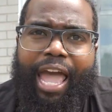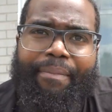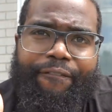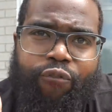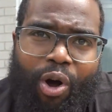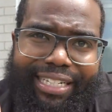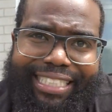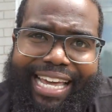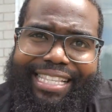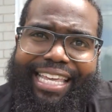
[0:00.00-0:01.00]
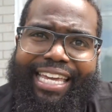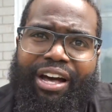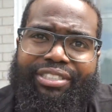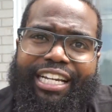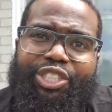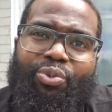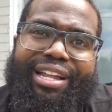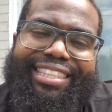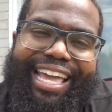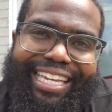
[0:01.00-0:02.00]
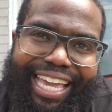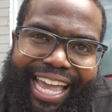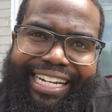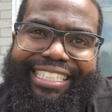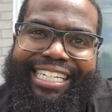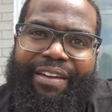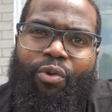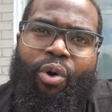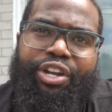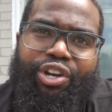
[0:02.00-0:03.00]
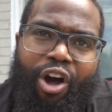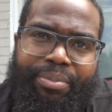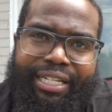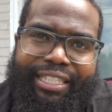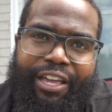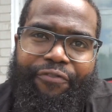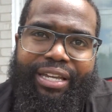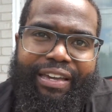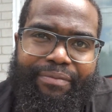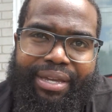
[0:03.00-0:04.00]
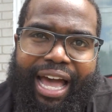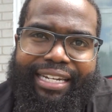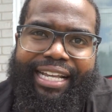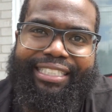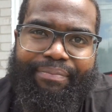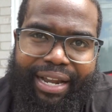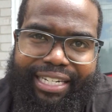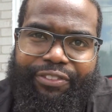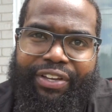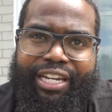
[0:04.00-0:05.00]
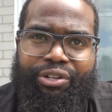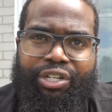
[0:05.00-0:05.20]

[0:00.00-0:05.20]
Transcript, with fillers: And before I say anything else, I just want to thank each and every one of you homies out there for giving me ideas to make these videos,